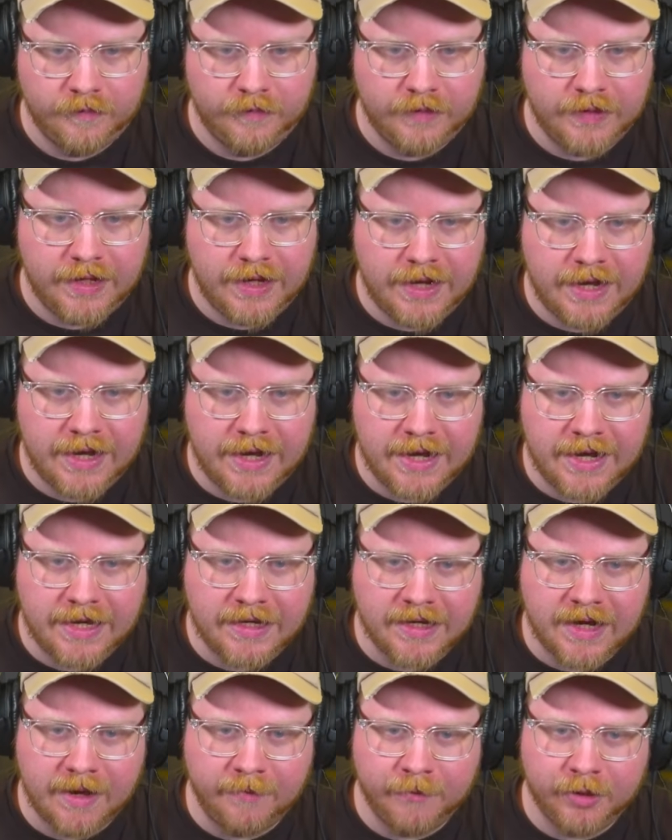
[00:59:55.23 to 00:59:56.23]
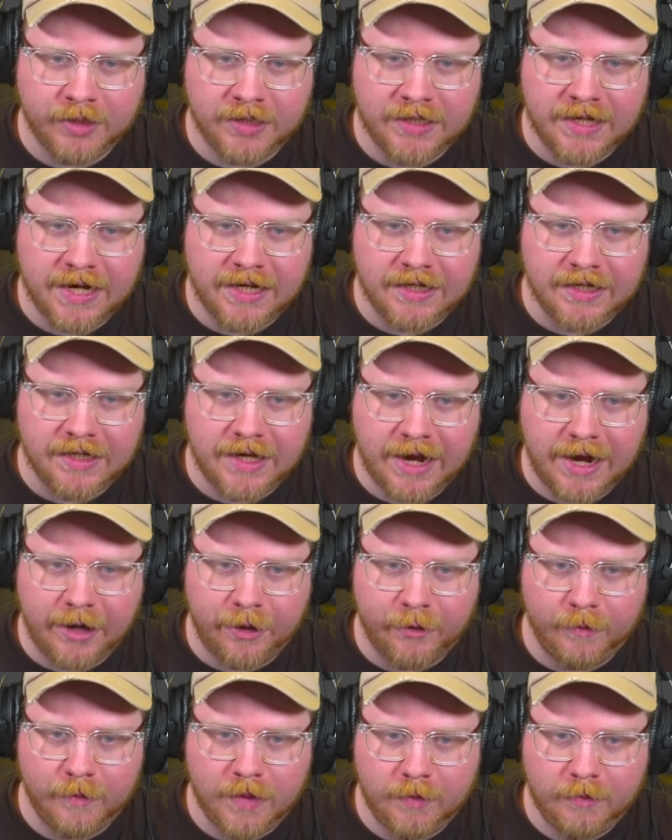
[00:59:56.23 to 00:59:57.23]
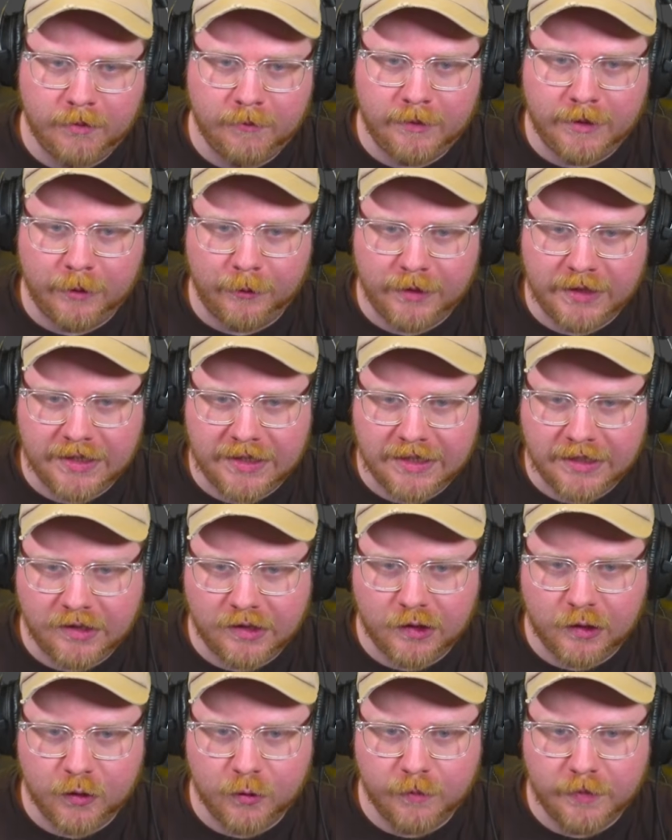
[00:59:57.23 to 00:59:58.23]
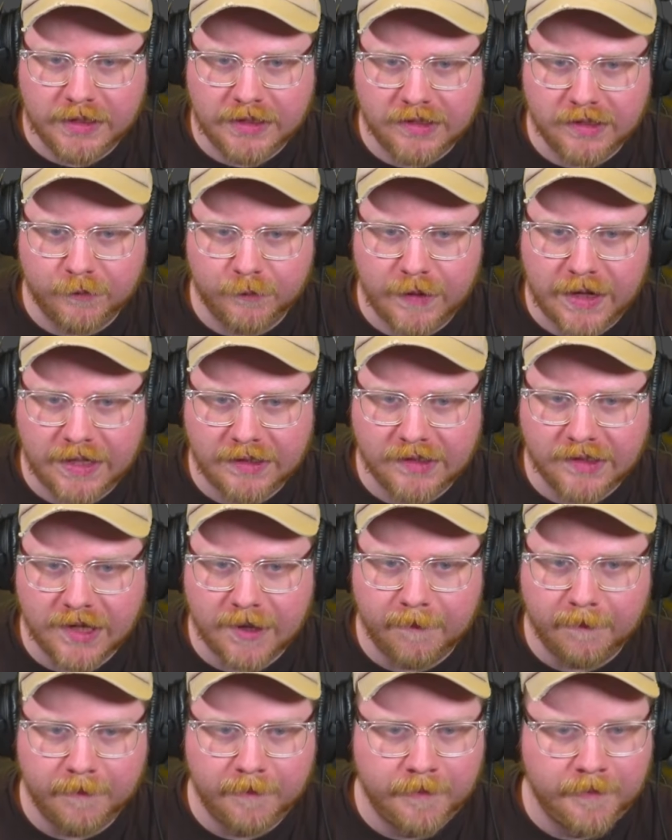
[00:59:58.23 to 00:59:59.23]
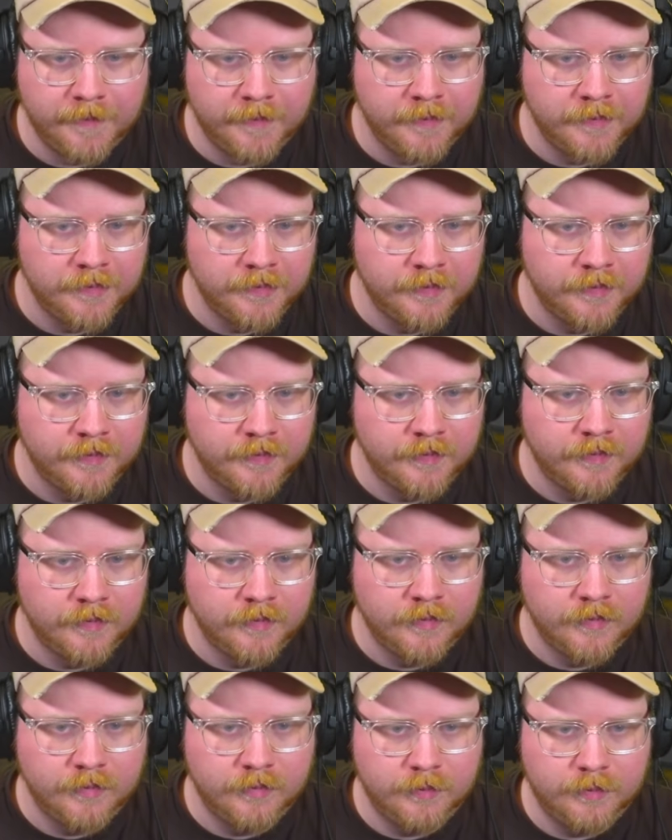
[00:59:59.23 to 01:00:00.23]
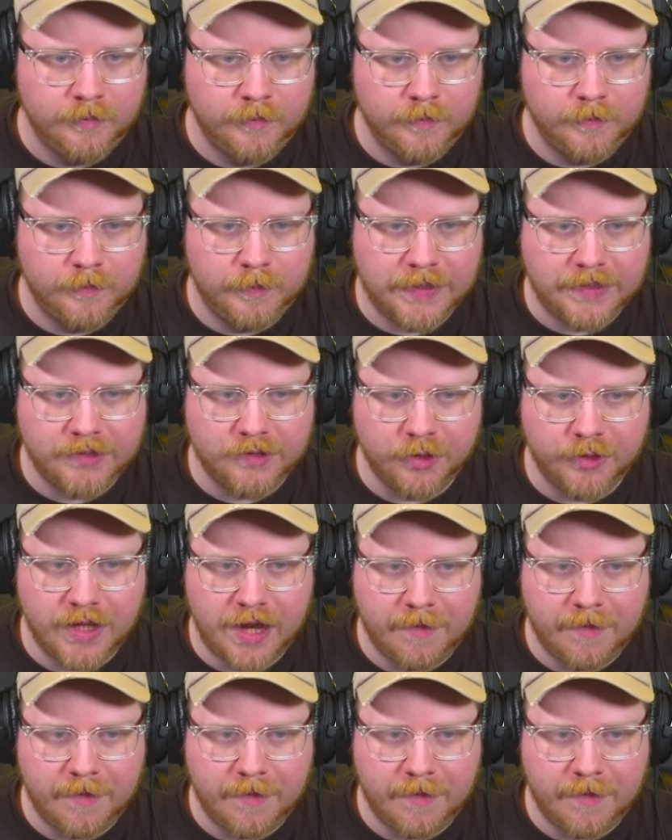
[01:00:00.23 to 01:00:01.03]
And I'm looking at it now. Maybe we only need 2 beats of heads up based on that